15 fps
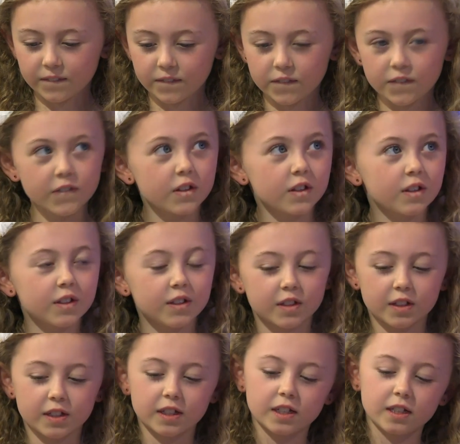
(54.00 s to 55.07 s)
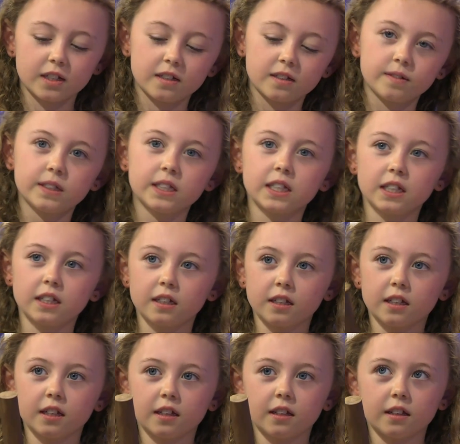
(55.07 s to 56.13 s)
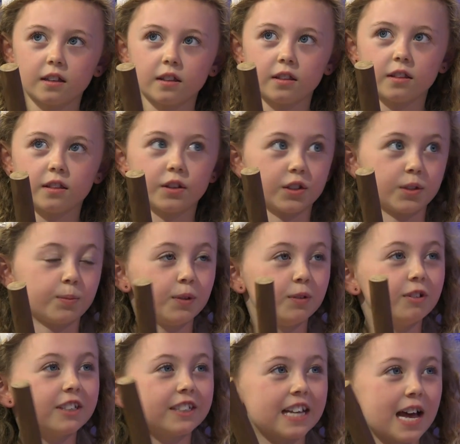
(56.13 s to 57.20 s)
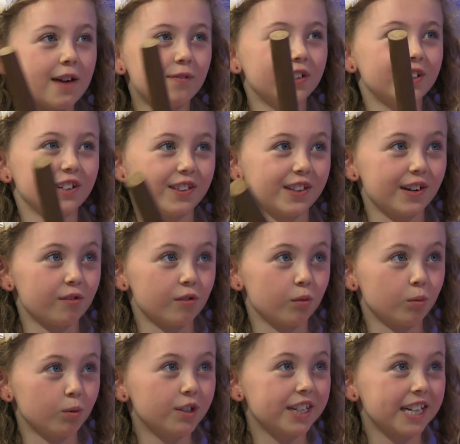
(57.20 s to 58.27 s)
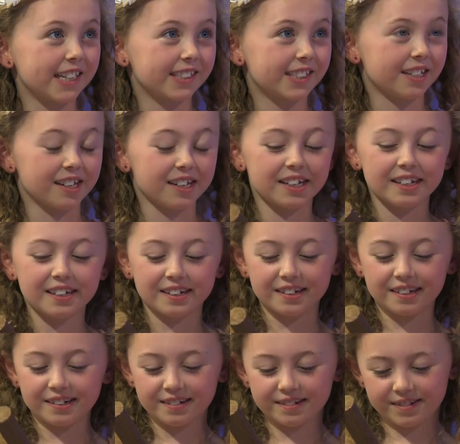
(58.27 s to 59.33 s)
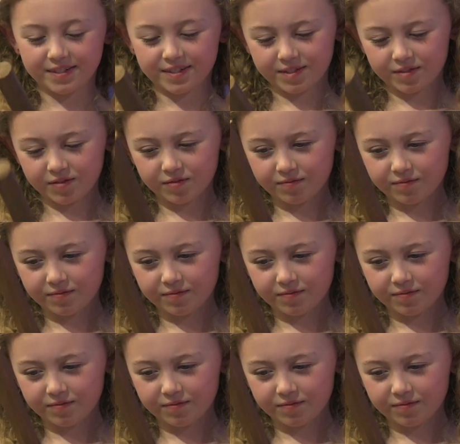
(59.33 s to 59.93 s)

And do you want to lift up the wood? The spoon is heavier than the wood, actually. Oh, is it?